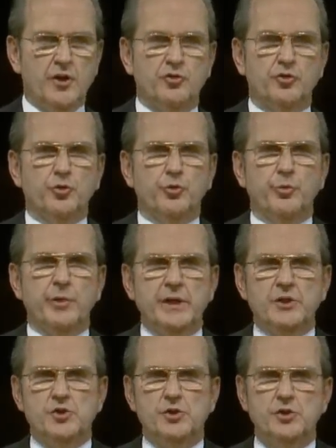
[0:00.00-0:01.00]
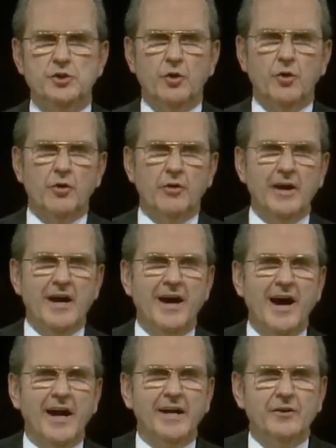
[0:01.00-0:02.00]
To reach your
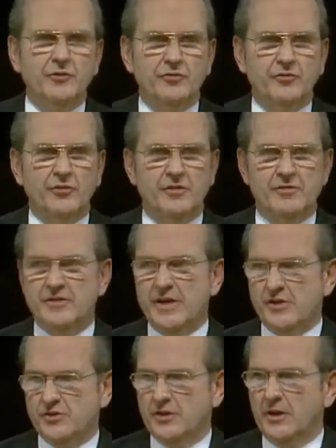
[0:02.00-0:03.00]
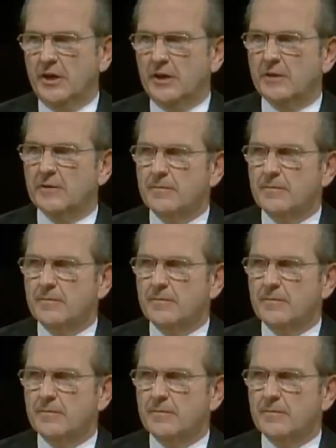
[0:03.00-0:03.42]
highest destiny,